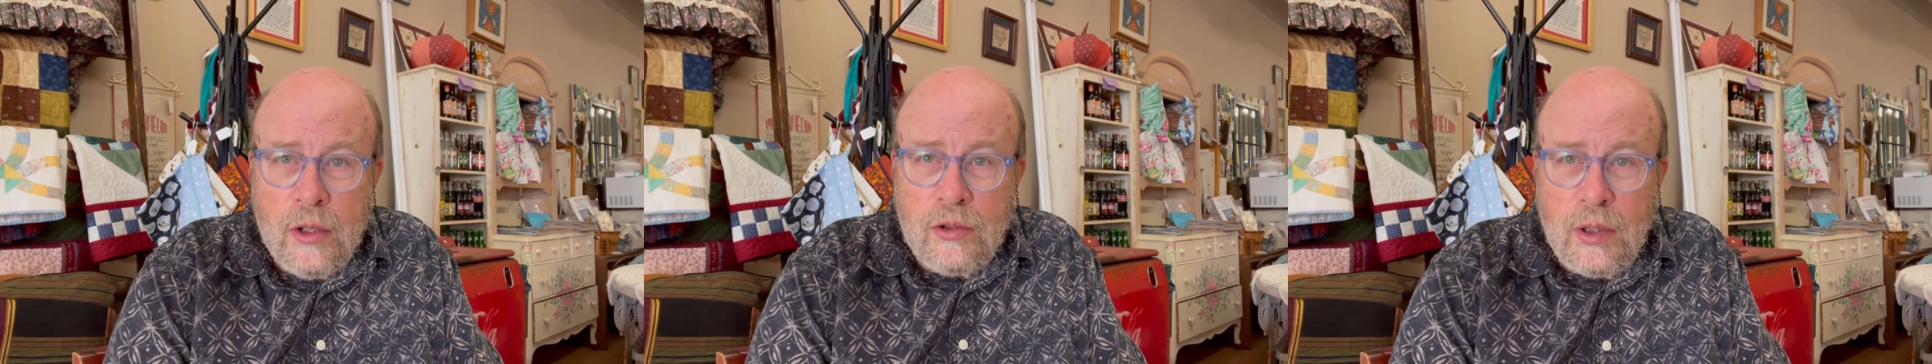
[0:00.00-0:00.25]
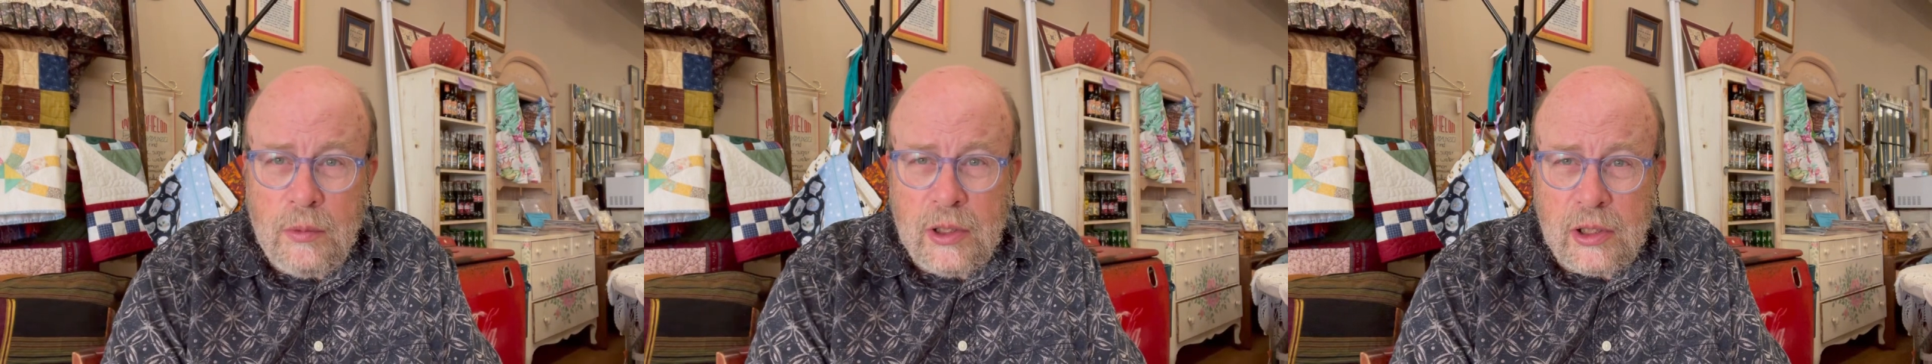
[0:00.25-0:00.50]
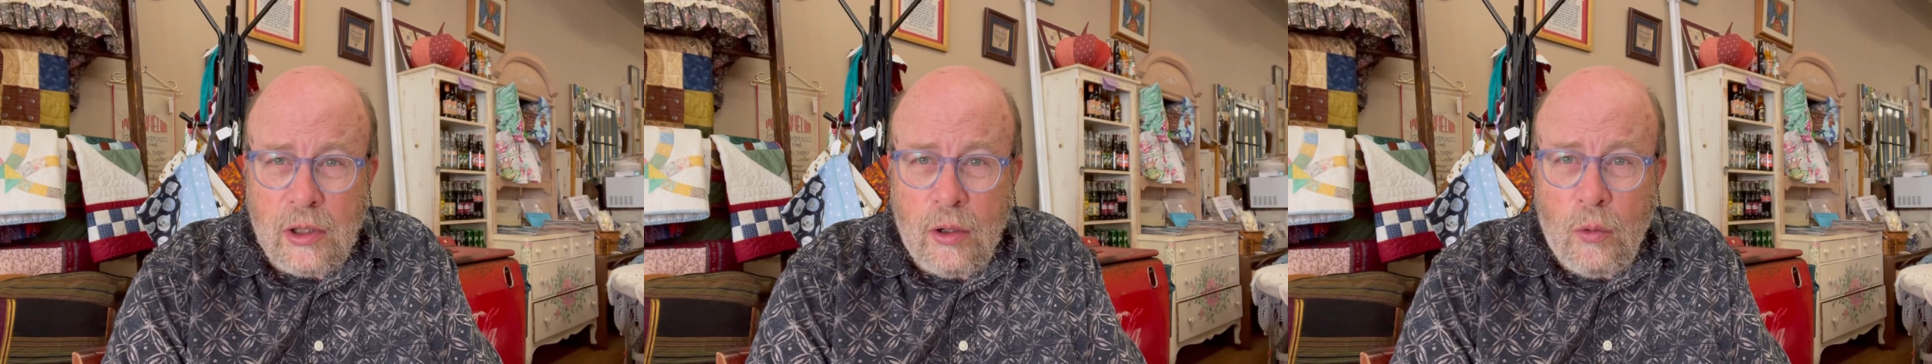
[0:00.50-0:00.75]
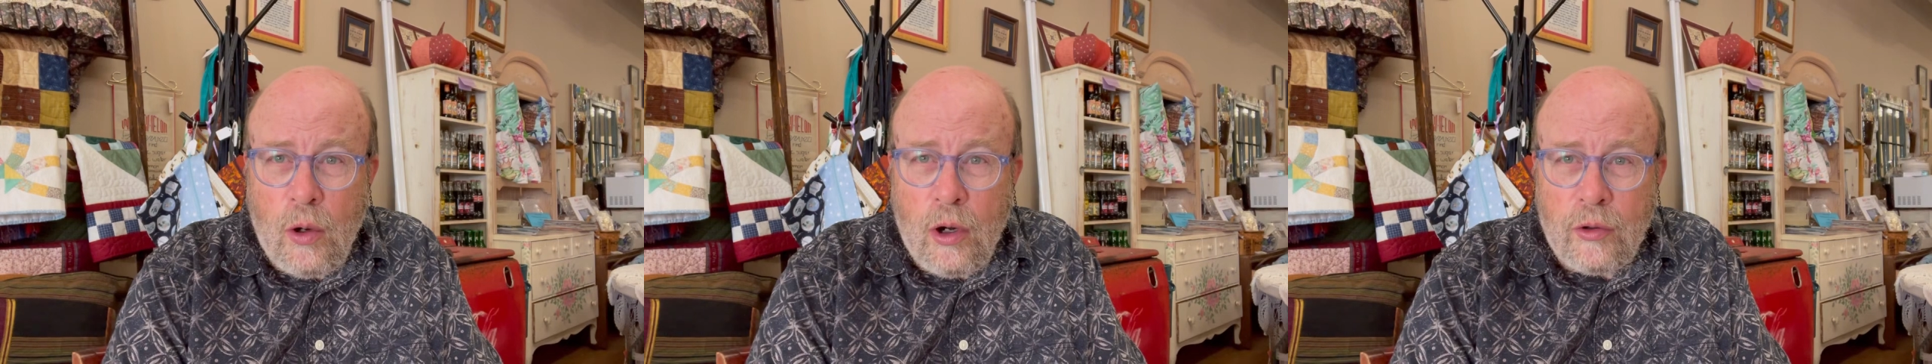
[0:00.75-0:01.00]
So I'm just going to
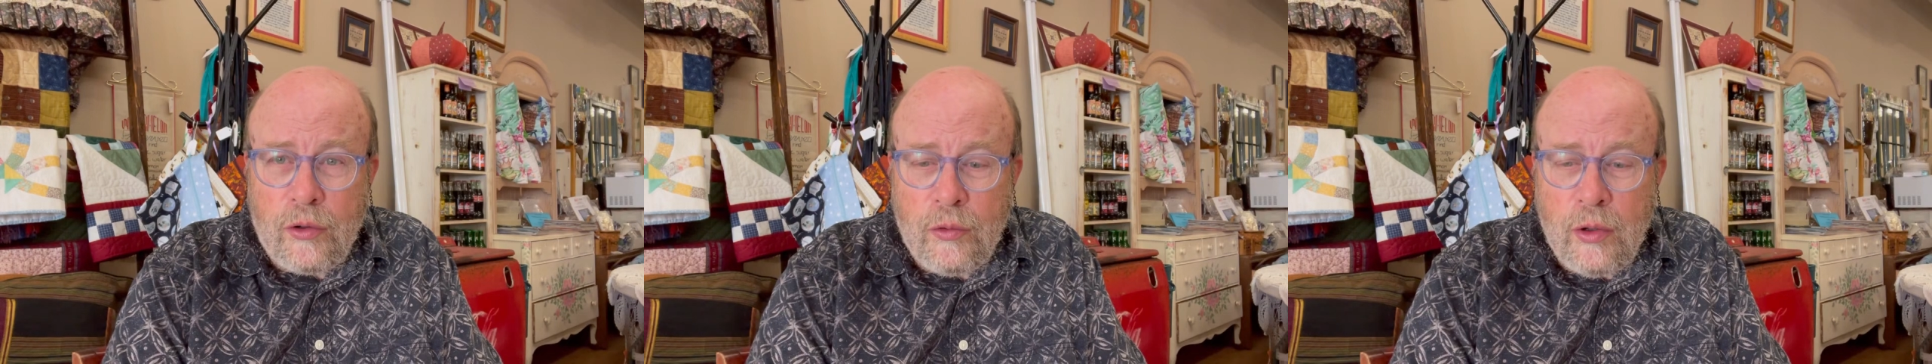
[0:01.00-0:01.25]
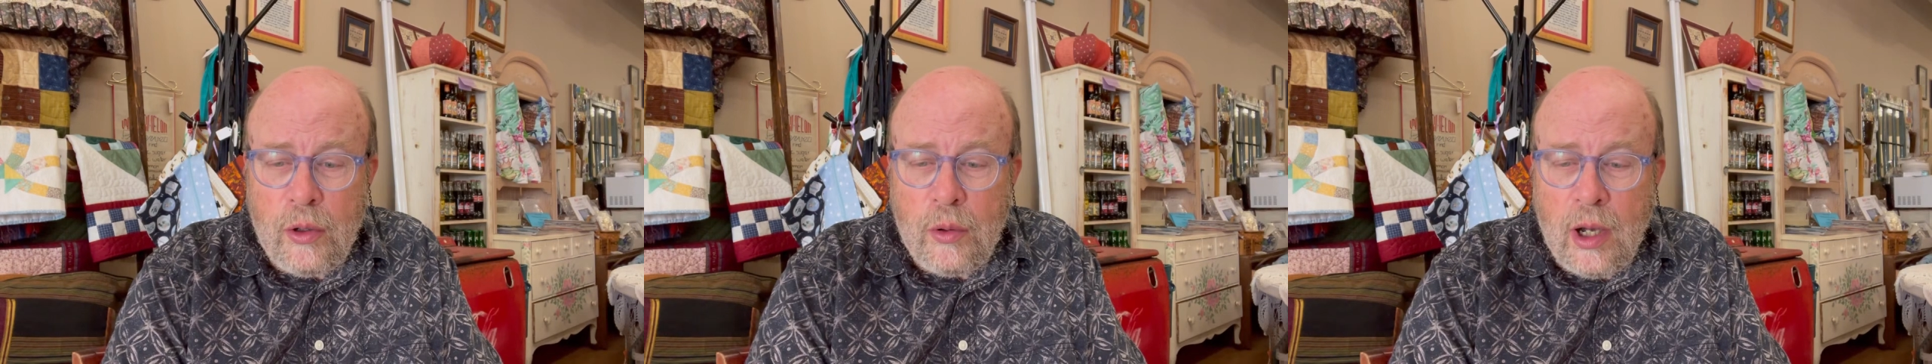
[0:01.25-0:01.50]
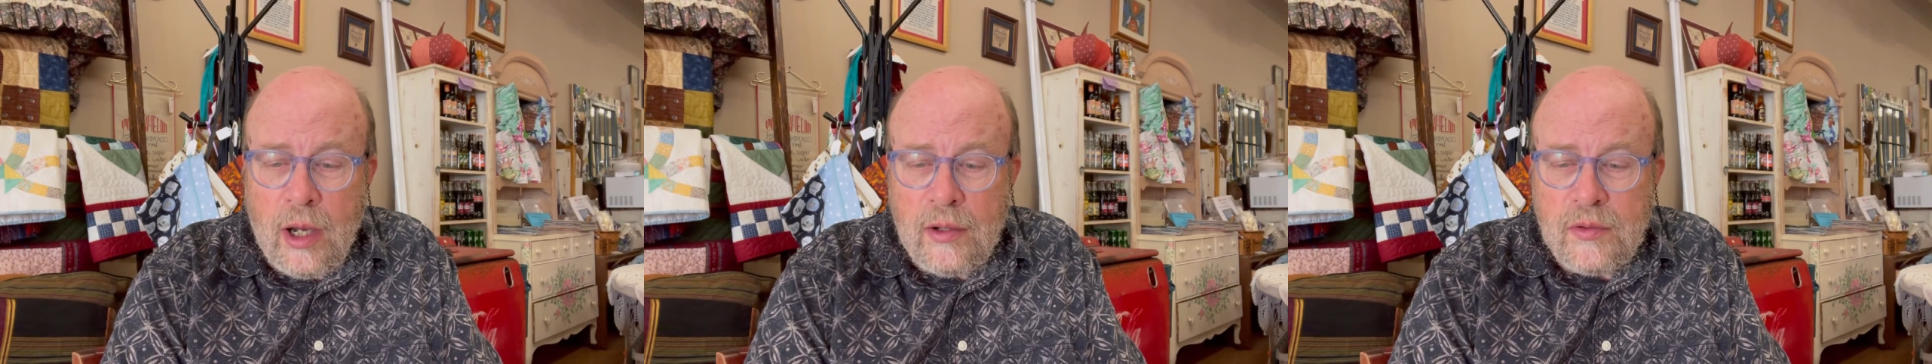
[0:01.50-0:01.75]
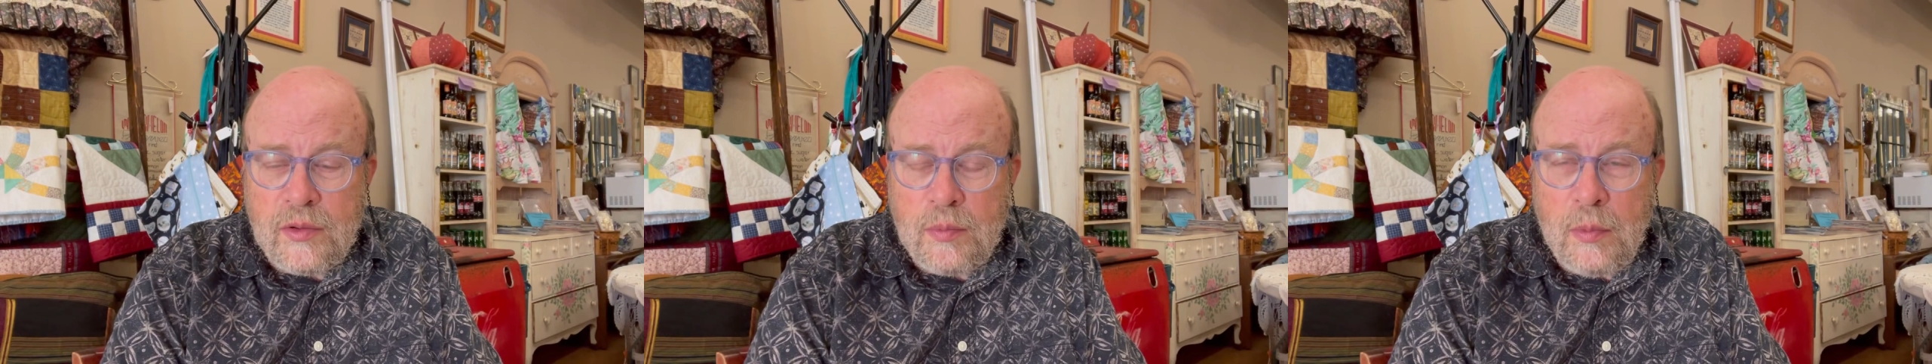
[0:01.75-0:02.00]
walk through
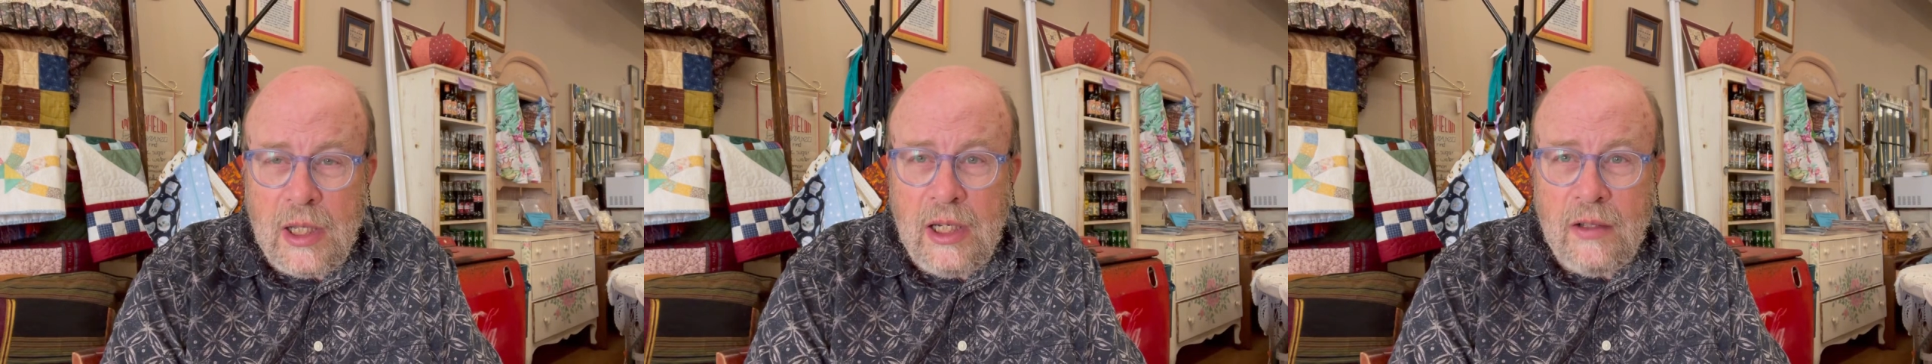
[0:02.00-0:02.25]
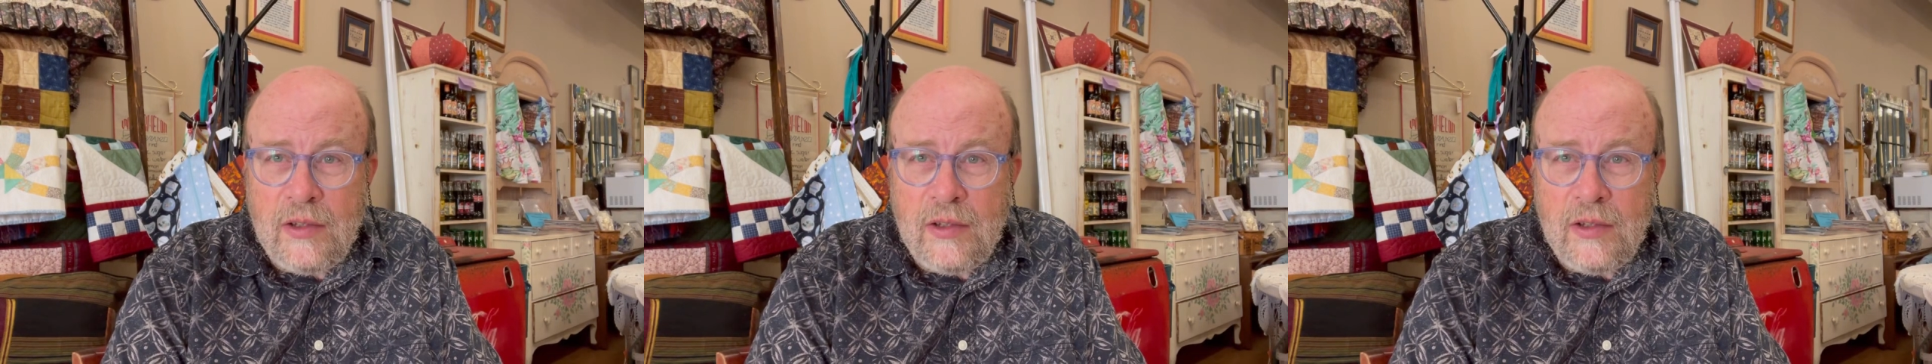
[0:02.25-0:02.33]
many